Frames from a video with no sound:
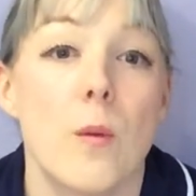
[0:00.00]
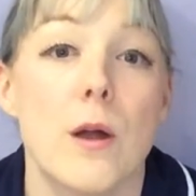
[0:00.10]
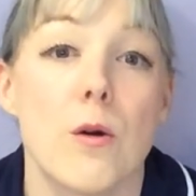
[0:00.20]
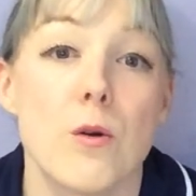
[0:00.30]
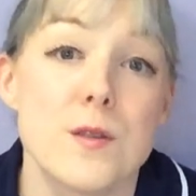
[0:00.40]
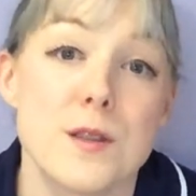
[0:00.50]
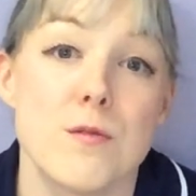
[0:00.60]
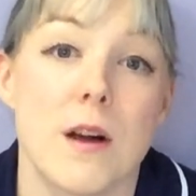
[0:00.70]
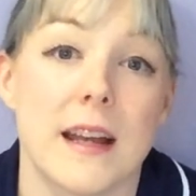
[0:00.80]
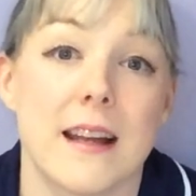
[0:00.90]
We are
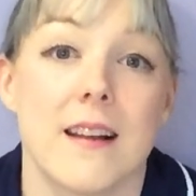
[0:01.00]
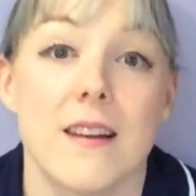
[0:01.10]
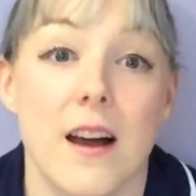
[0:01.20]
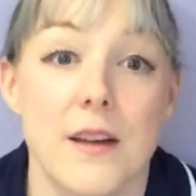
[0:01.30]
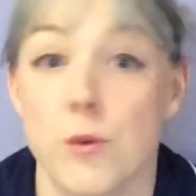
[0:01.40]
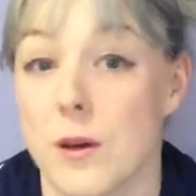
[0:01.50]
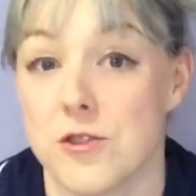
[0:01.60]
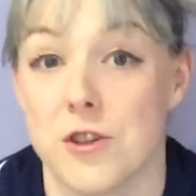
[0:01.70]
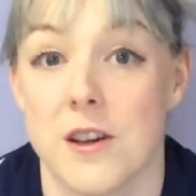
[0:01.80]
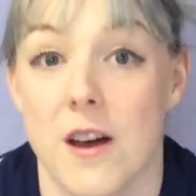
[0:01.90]
also running live
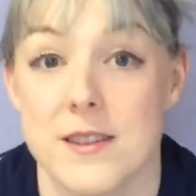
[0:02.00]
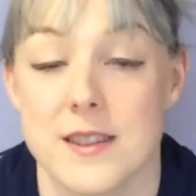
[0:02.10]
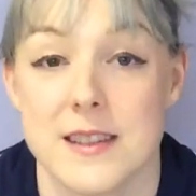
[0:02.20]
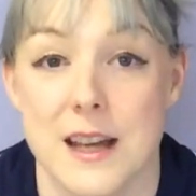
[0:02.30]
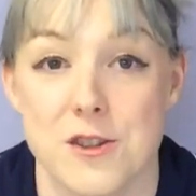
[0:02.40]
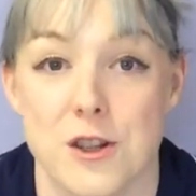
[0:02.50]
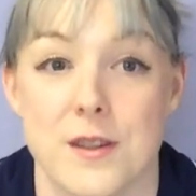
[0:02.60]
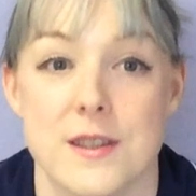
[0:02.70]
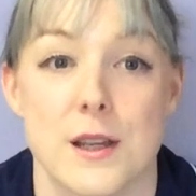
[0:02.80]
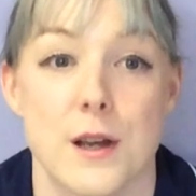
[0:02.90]
question and answer
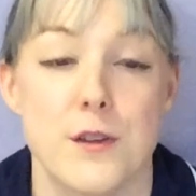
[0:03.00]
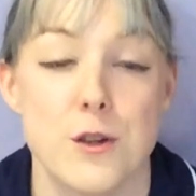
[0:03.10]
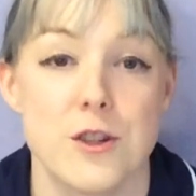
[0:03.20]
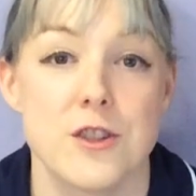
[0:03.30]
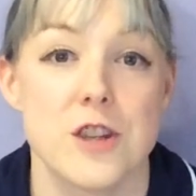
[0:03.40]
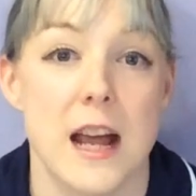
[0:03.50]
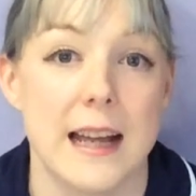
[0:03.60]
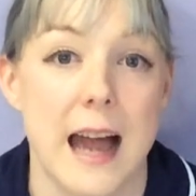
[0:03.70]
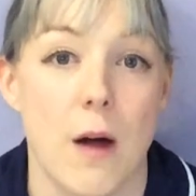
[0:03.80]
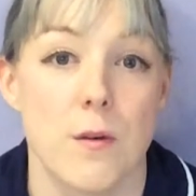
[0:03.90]
sessions, so if you just
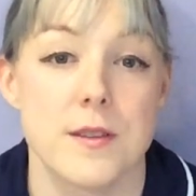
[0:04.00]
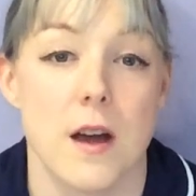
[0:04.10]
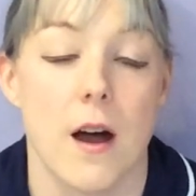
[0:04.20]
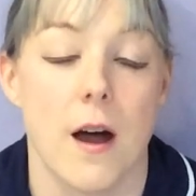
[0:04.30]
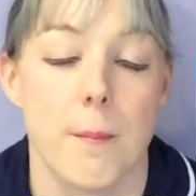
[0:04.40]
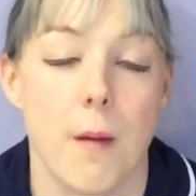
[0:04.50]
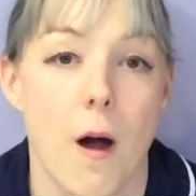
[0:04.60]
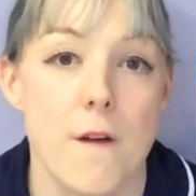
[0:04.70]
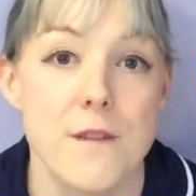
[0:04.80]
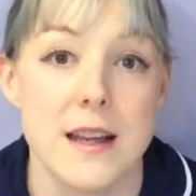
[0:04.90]
check out
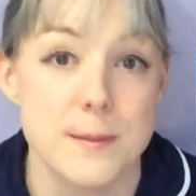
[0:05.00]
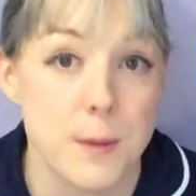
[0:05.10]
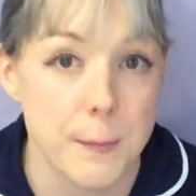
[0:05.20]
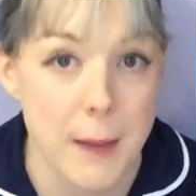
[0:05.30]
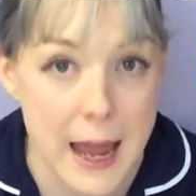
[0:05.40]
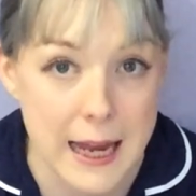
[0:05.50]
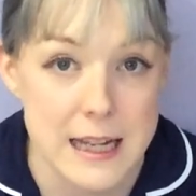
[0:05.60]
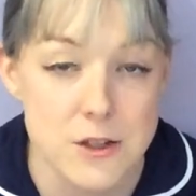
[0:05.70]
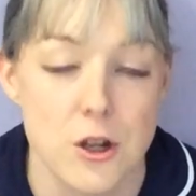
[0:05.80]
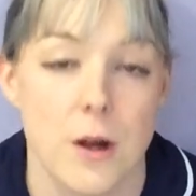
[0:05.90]
our Facebook
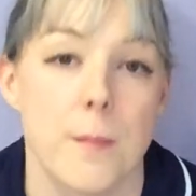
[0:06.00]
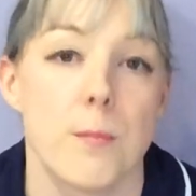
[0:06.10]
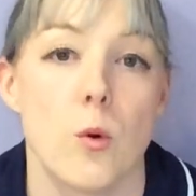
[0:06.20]
page,